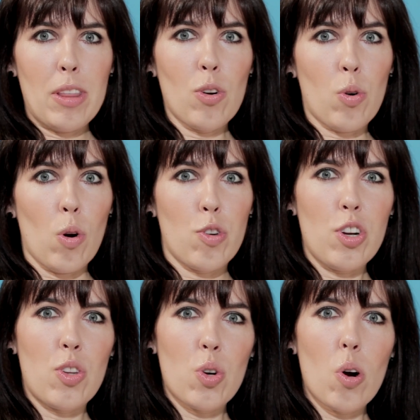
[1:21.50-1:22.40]
at the
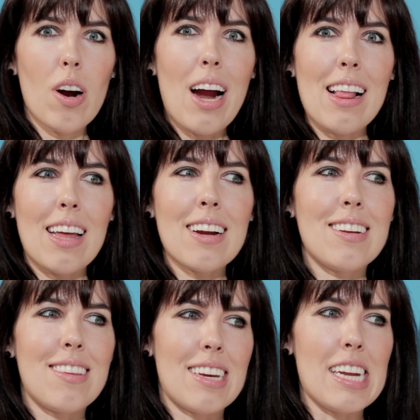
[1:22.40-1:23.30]
grocery store, I like
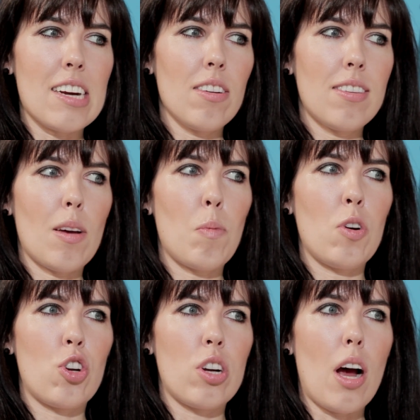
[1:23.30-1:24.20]
to steal
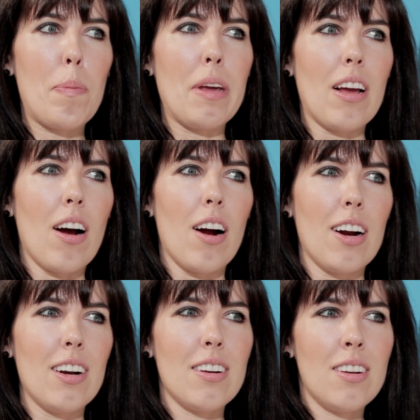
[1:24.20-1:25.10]
someone's shopping
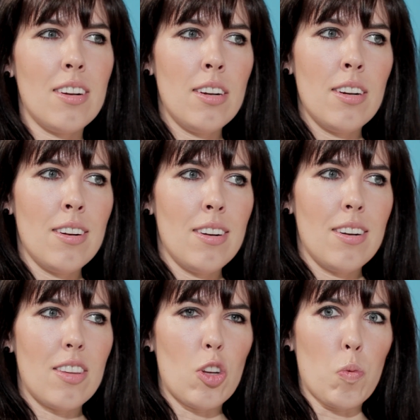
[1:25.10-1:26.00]
cart.
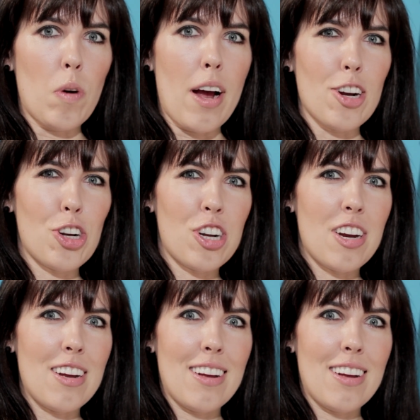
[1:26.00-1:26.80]
It's a rush.